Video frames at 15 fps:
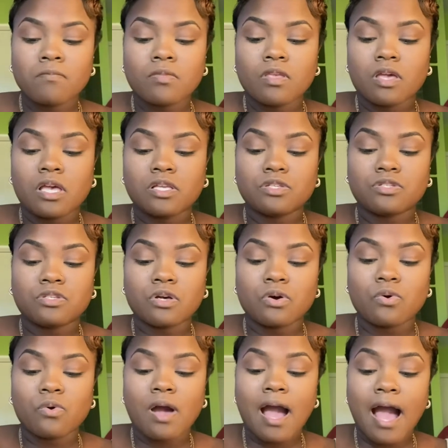And
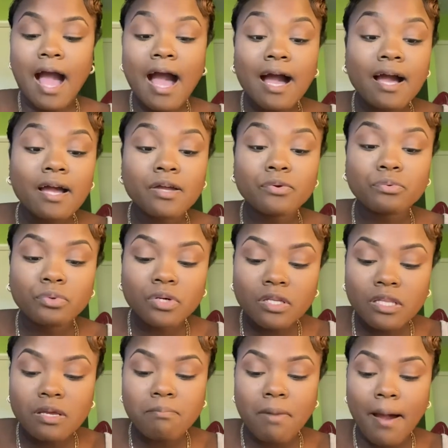so
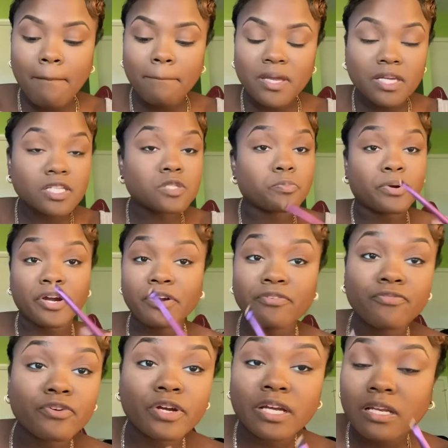my biggest prayer
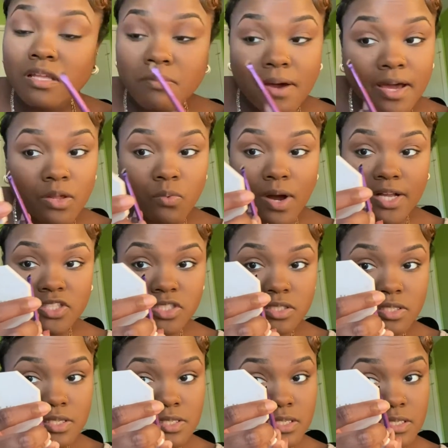for anybody watching
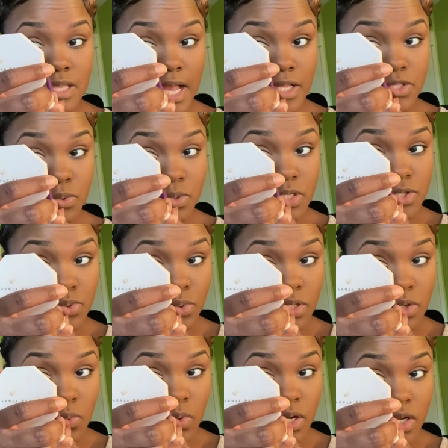this is that
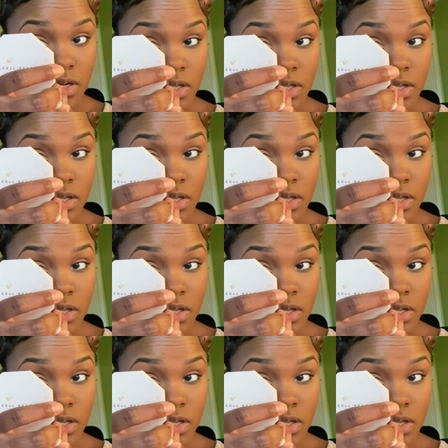2021,